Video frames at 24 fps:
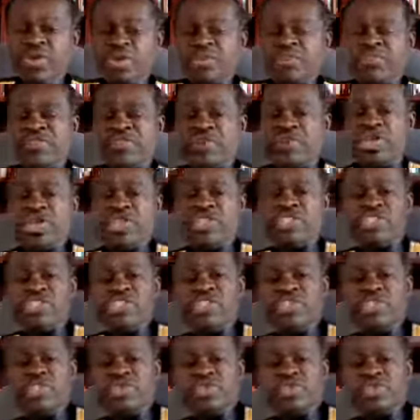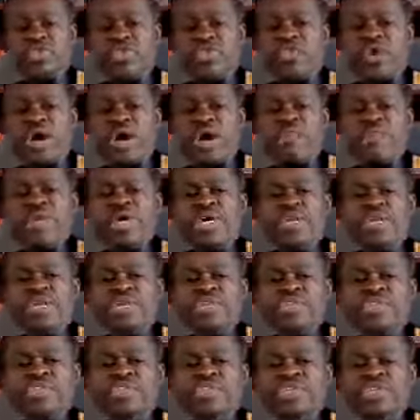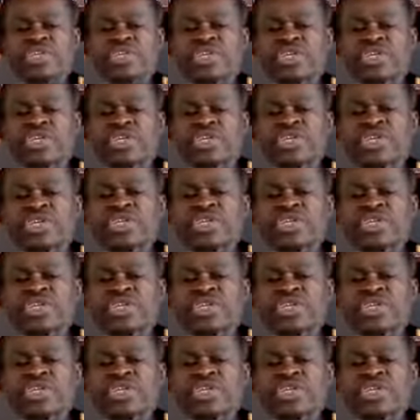If you listen to Kwame's